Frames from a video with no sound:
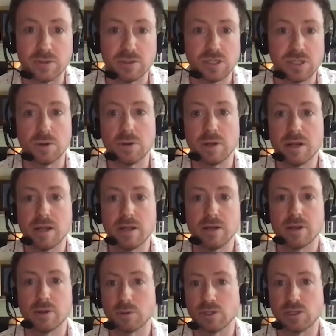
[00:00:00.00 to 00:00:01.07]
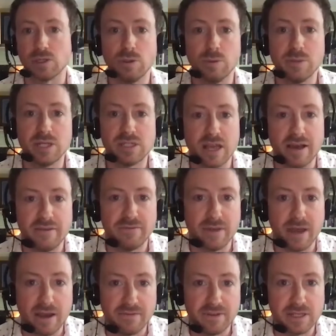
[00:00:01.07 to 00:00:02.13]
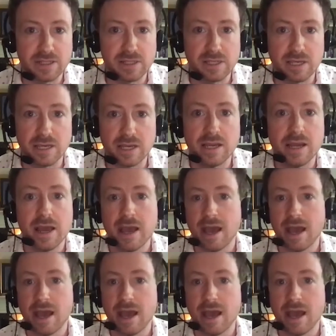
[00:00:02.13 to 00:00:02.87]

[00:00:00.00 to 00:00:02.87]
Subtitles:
So in other words, luminous efficacy